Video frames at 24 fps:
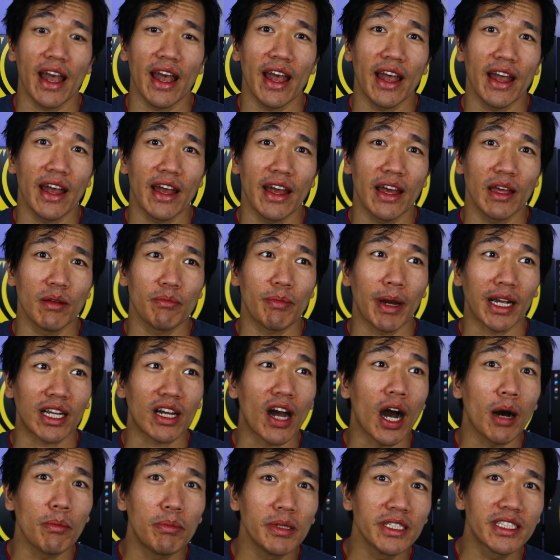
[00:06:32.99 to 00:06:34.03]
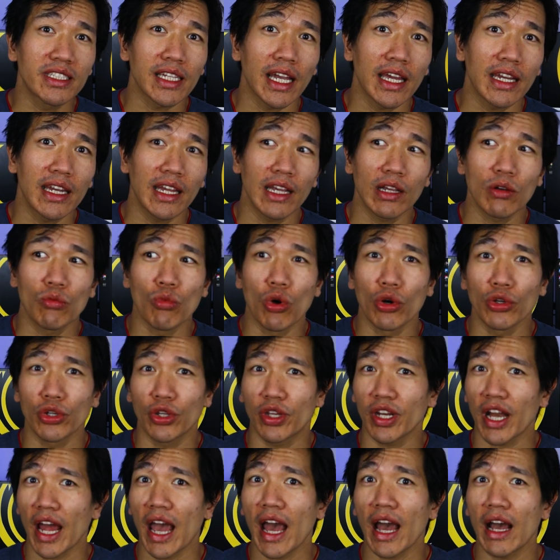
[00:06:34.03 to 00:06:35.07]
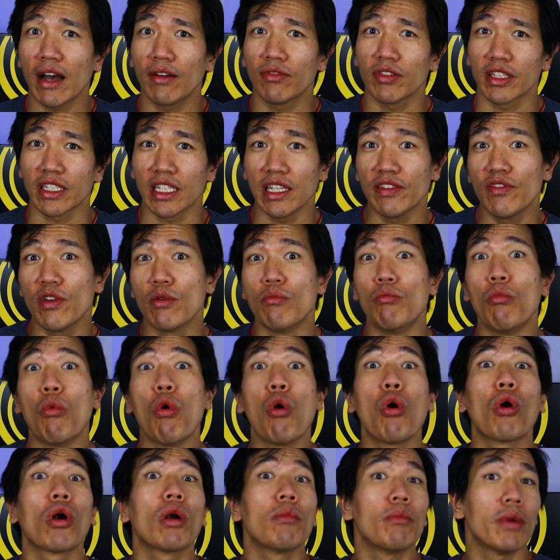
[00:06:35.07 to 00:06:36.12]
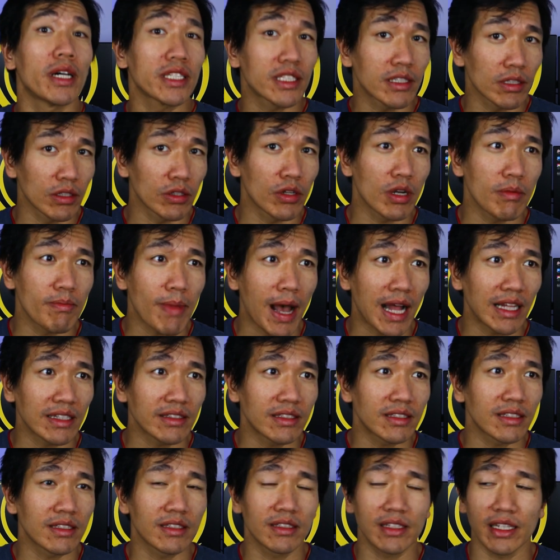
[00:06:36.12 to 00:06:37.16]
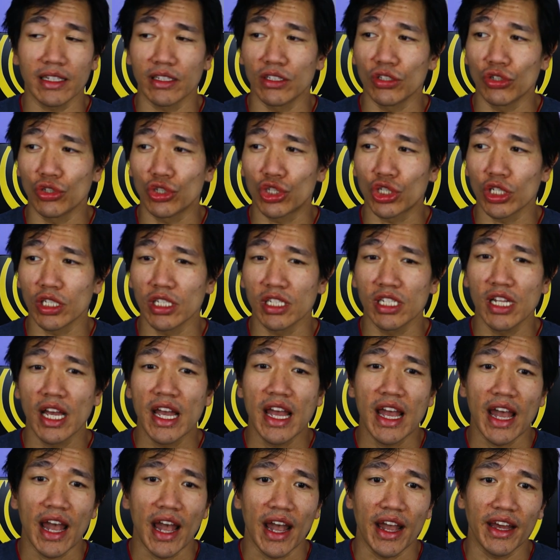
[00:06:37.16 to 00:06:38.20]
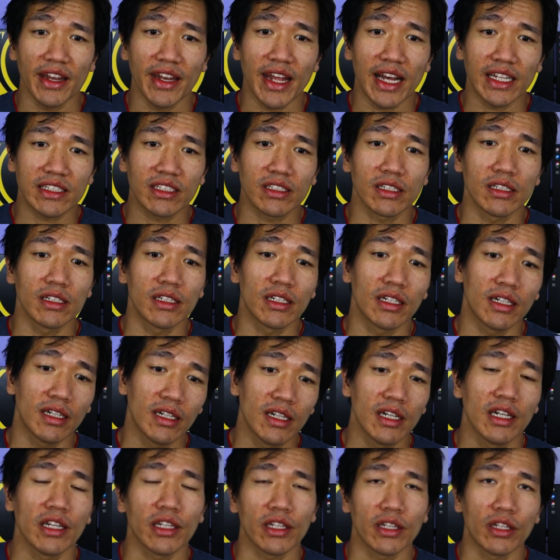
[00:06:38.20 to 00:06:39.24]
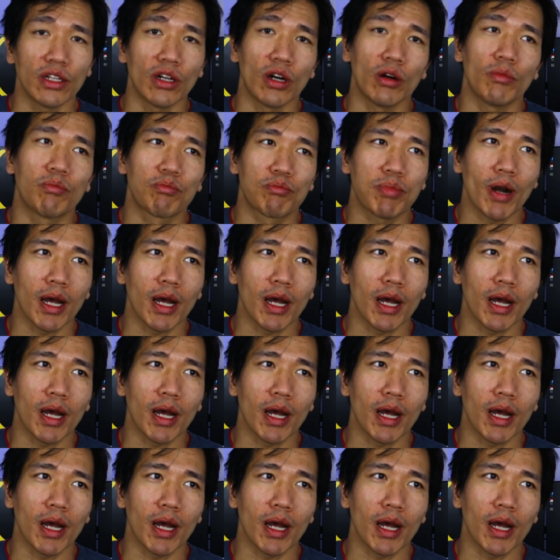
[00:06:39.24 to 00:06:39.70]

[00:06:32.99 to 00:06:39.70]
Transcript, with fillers: and by compensating, well, you're gonna have like even more muscular imbalances than you should and that's gonna you know,